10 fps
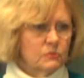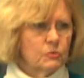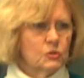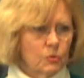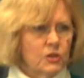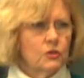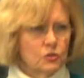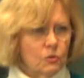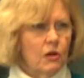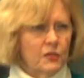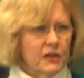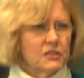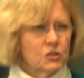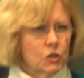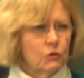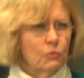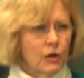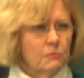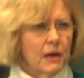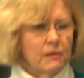Would, don't you all think it's a good
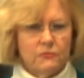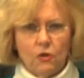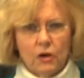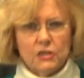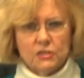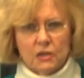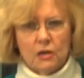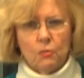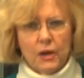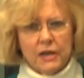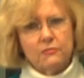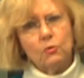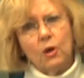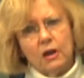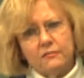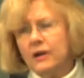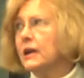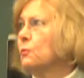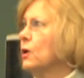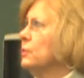roadmap for us and a way of
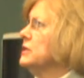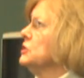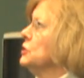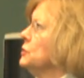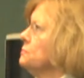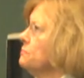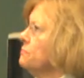qualifying what we do?